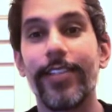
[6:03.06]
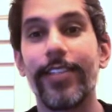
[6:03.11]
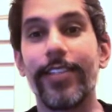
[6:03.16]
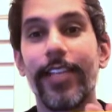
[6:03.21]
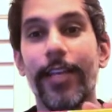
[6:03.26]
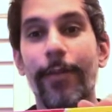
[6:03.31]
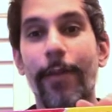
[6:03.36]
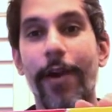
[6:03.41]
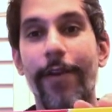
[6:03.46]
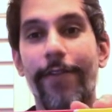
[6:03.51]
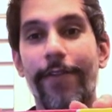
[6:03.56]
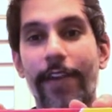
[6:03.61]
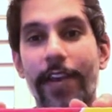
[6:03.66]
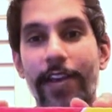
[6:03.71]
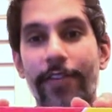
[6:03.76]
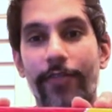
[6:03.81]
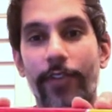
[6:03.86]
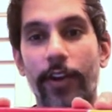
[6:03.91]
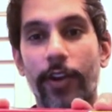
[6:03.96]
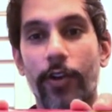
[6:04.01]
is like my
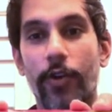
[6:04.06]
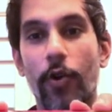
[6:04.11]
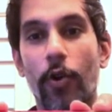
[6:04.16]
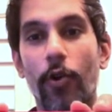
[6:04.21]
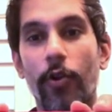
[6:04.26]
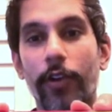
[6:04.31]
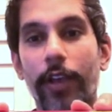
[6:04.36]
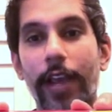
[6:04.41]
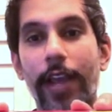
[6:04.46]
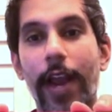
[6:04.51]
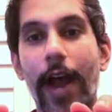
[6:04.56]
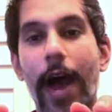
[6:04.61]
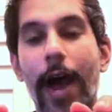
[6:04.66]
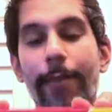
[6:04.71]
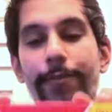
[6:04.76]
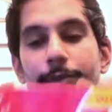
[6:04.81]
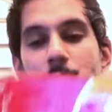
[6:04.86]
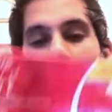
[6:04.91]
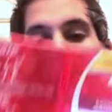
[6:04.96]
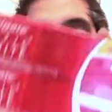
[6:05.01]
favorite. Colgate
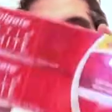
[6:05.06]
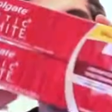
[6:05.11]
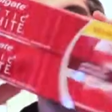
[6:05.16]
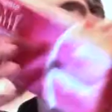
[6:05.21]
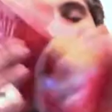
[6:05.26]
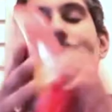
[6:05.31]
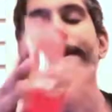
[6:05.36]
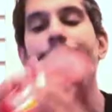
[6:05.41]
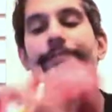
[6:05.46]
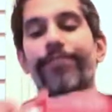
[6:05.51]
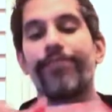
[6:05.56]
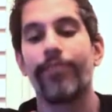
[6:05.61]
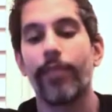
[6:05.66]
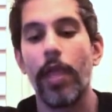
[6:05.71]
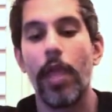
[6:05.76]
Optic White.